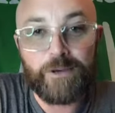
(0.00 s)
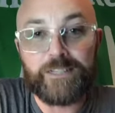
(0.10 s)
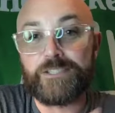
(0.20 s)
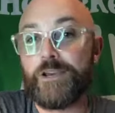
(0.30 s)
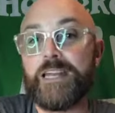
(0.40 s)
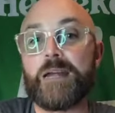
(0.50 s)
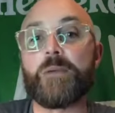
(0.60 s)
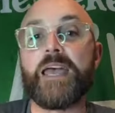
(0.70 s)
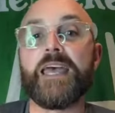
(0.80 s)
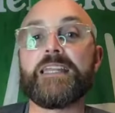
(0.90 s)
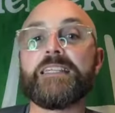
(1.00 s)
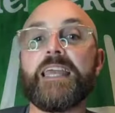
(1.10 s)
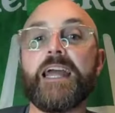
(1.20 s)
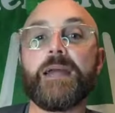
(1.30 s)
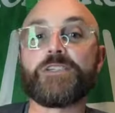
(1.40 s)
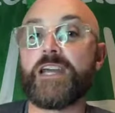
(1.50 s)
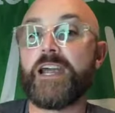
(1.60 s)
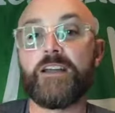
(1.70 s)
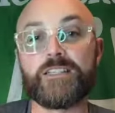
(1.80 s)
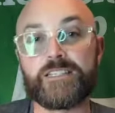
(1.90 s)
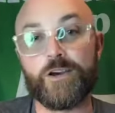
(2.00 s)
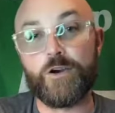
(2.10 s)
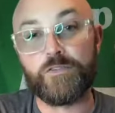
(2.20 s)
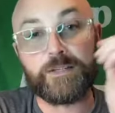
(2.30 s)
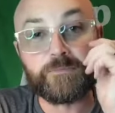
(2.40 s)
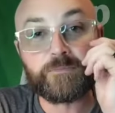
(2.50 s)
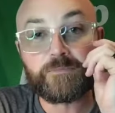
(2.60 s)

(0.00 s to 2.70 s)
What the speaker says: on the side of your bed, in the armchair, on the sofa,